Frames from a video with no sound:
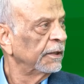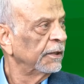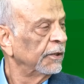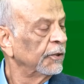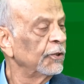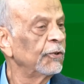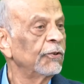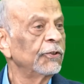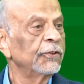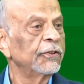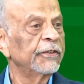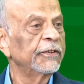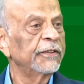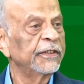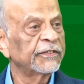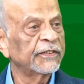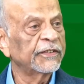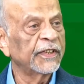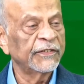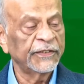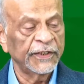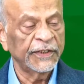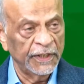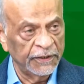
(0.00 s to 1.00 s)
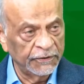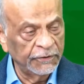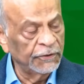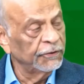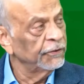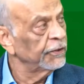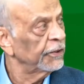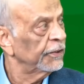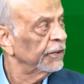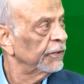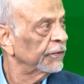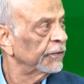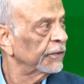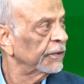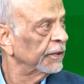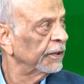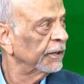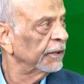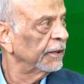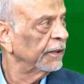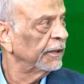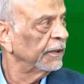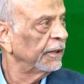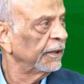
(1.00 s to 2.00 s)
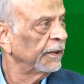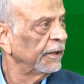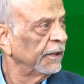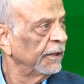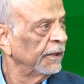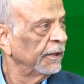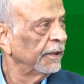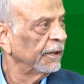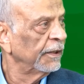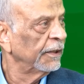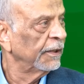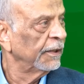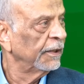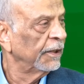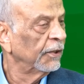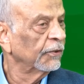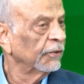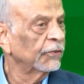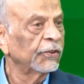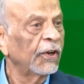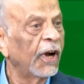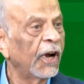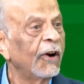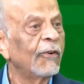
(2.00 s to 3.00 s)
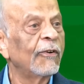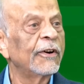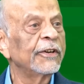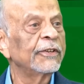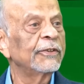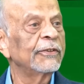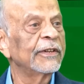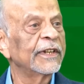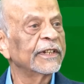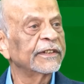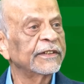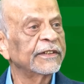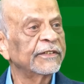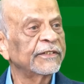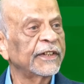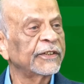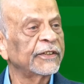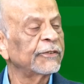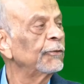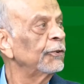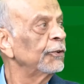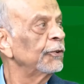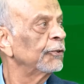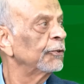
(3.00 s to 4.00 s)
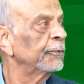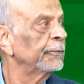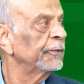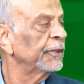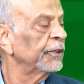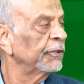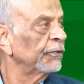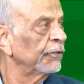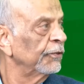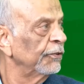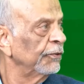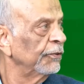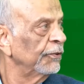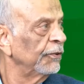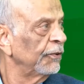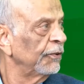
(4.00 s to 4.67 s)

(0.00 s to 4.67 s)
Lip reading: Do you know the risk? I said, I know the risk. So how are you like this? I said, what do you want me to do?